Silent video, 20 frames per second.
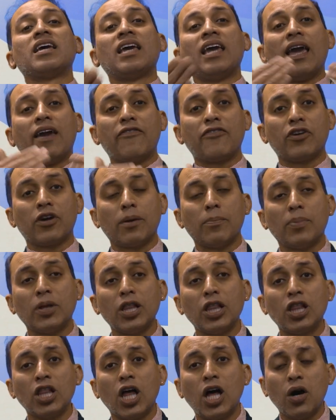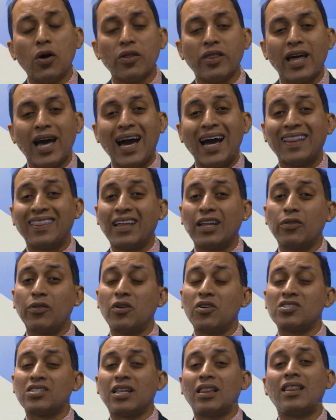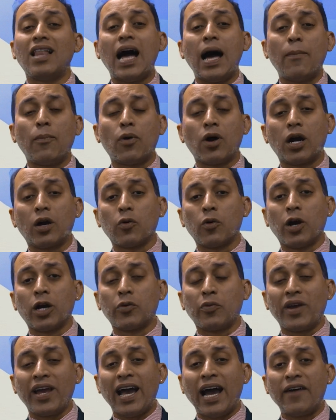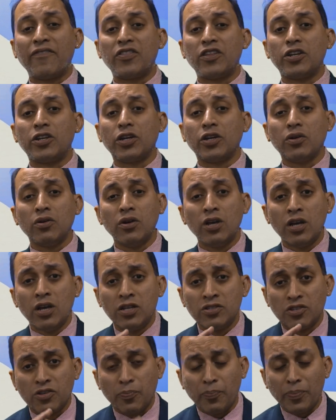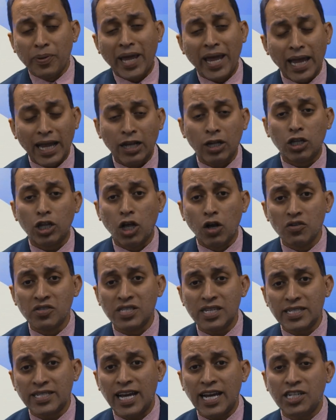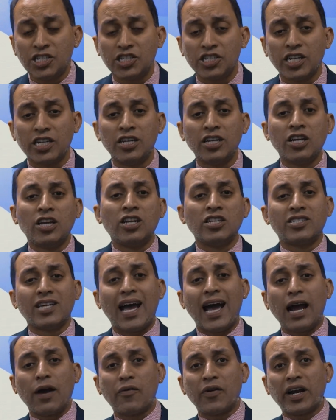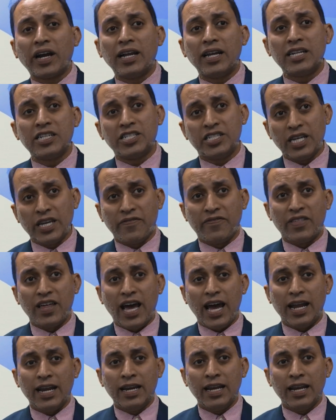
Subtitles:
If you're below that, then there's a lot more work we have to do, so pay close attention to how we're going to achieve that.